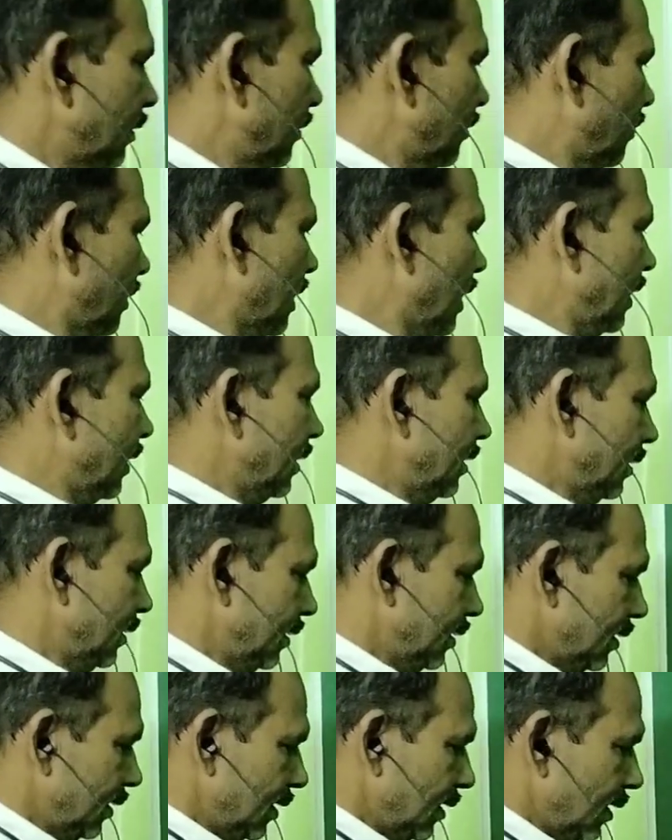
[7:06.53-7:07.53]
Okay,
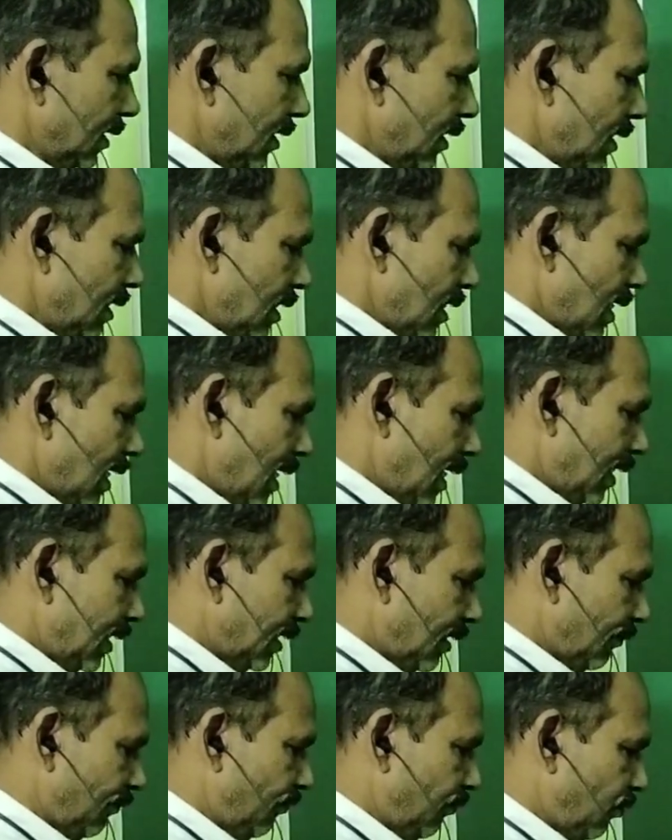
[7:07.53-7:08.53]
and
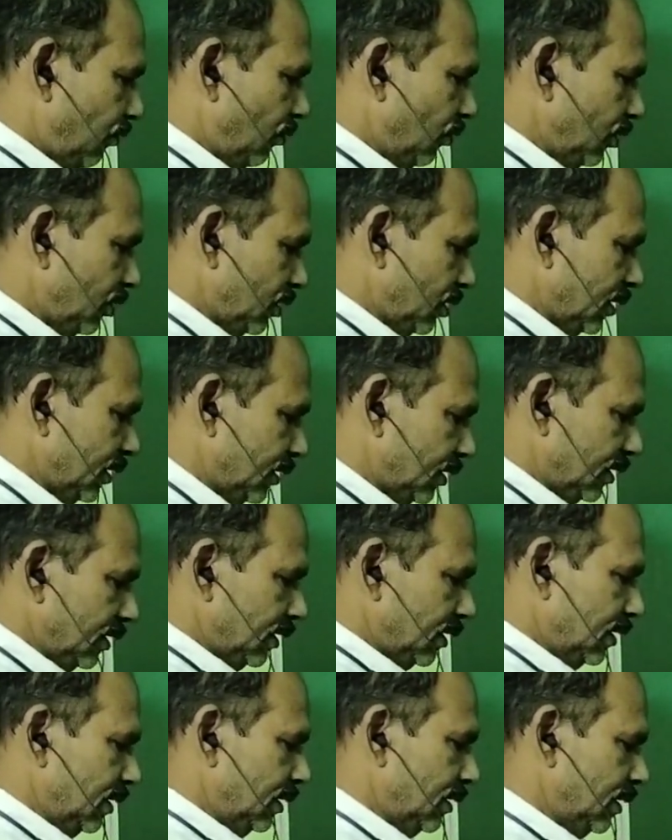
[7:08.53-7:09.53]
the fourth
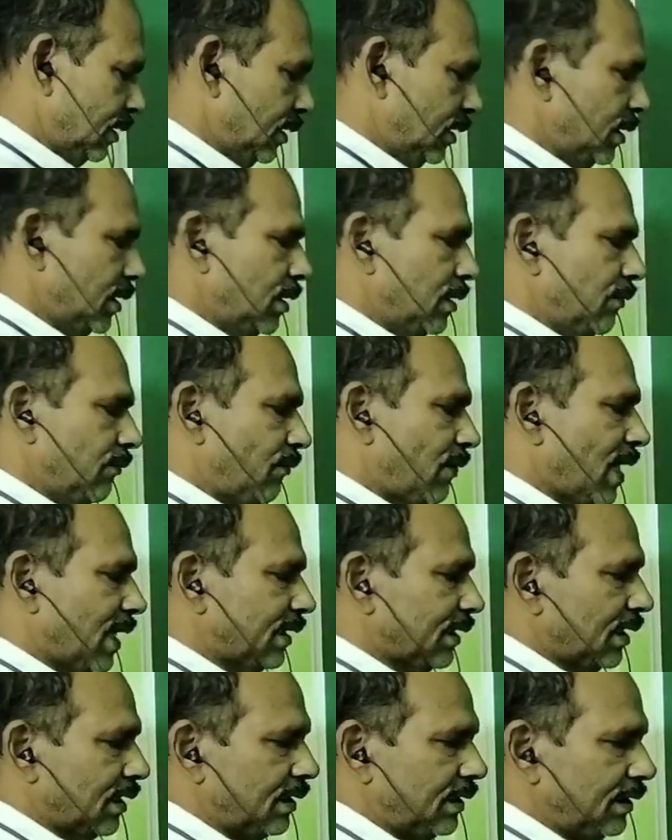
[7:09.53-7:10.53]

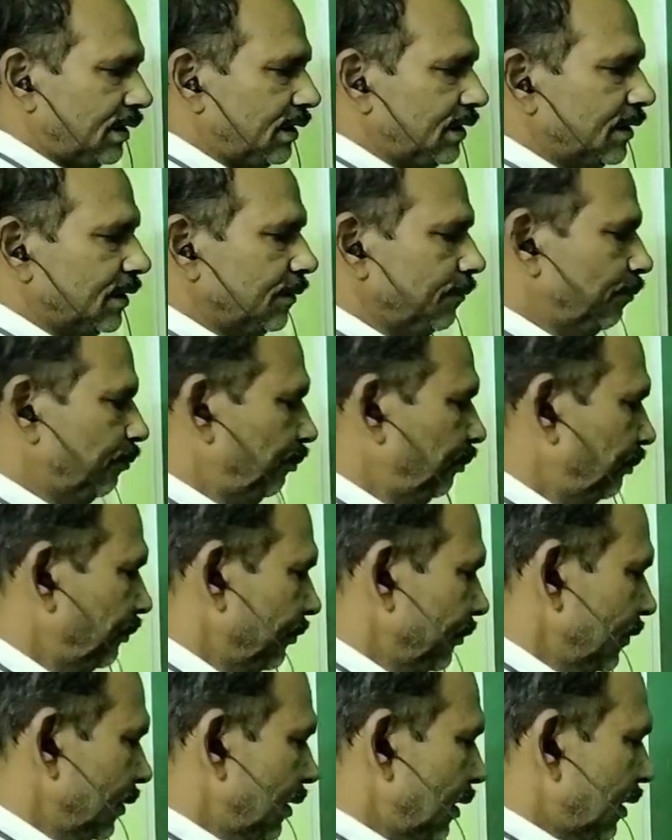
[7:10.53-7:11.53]
factor is
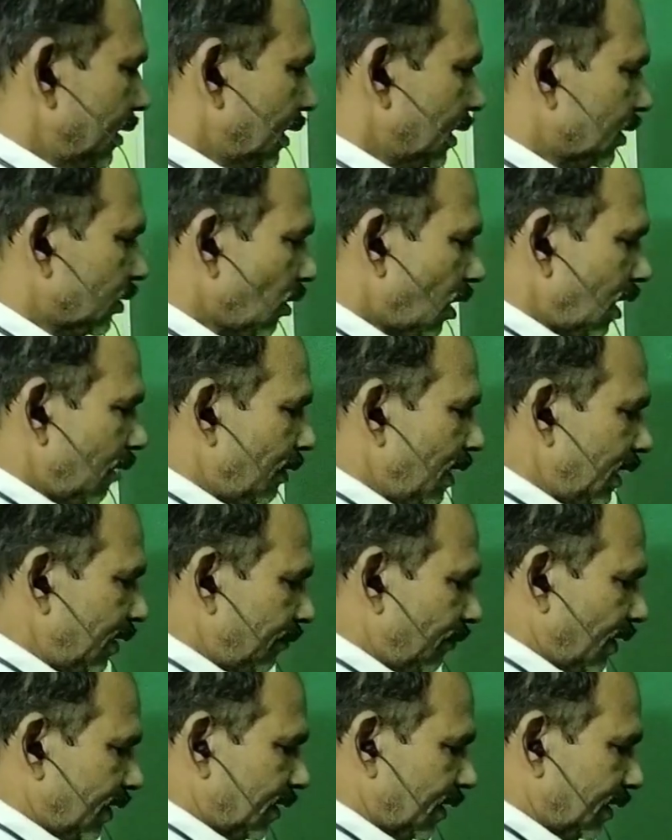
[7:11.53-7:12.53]
the solvent
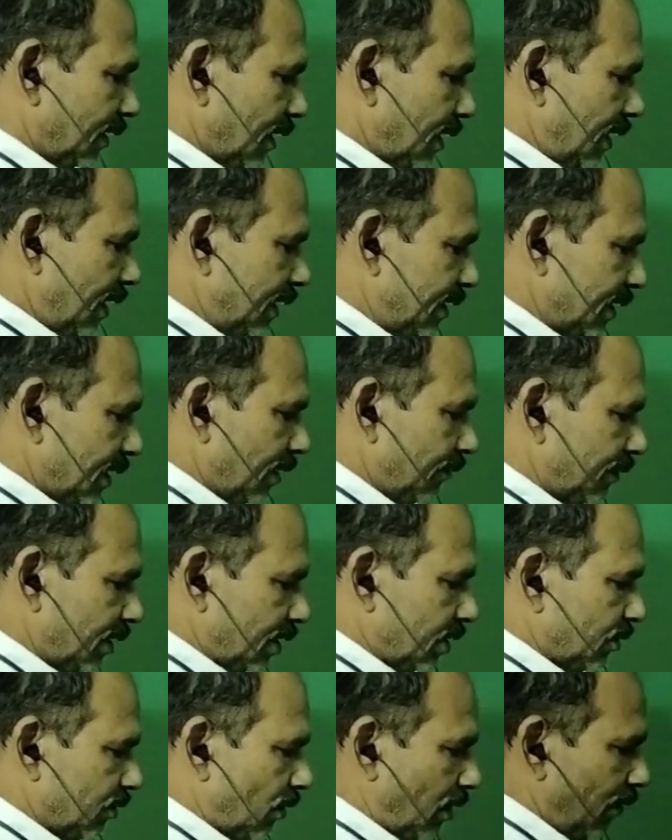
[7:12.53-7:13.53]
factor, the nature of the
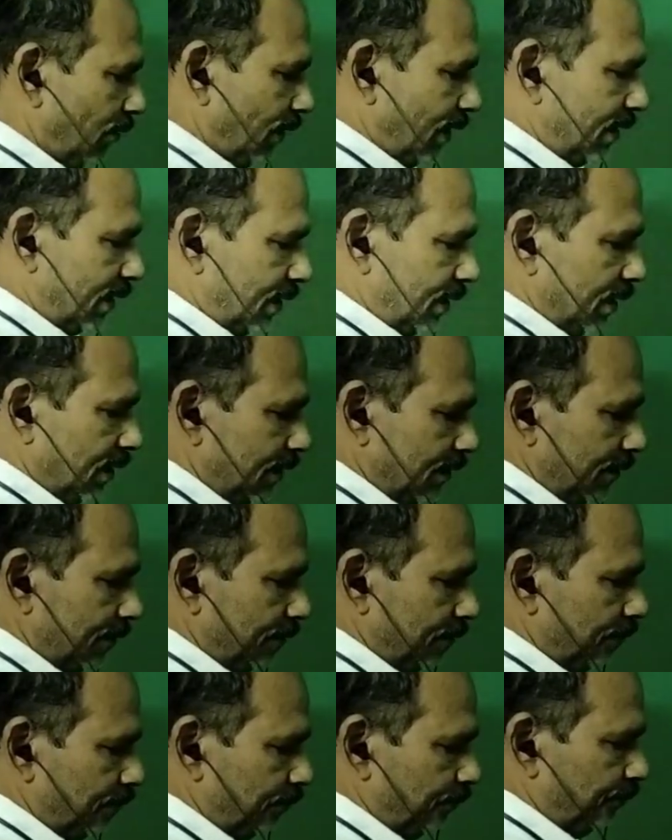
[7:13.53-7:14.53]
solvent.
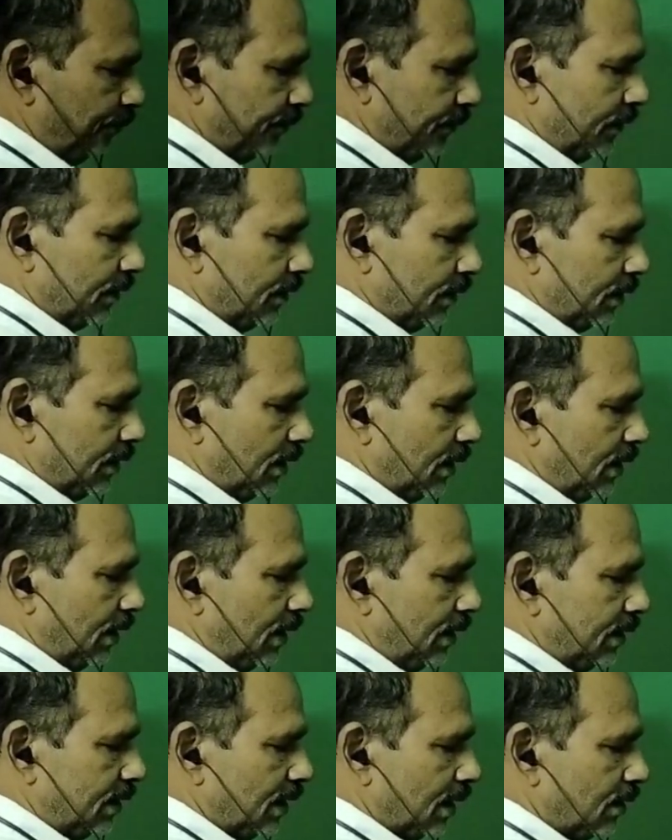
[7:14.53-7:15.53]
The
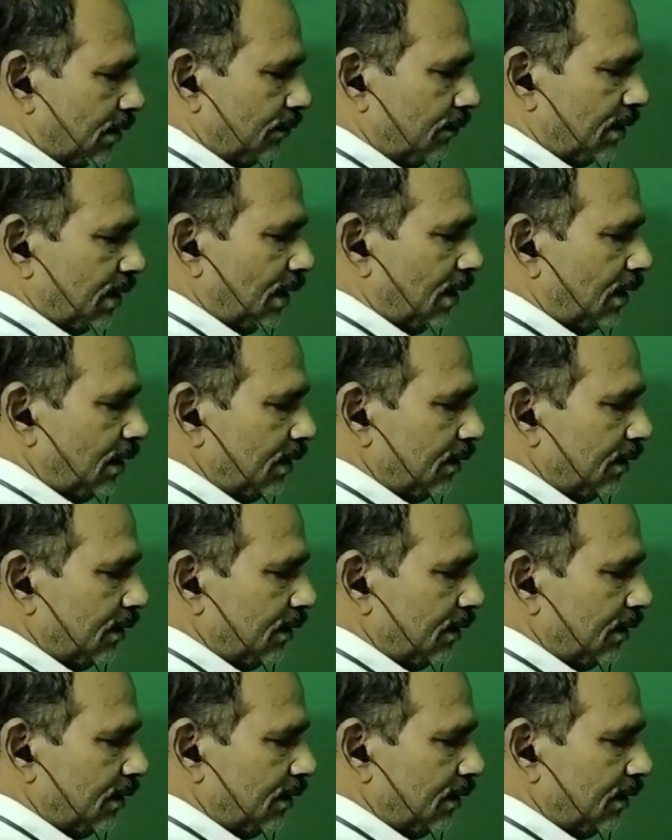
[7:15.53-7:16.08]
nature of the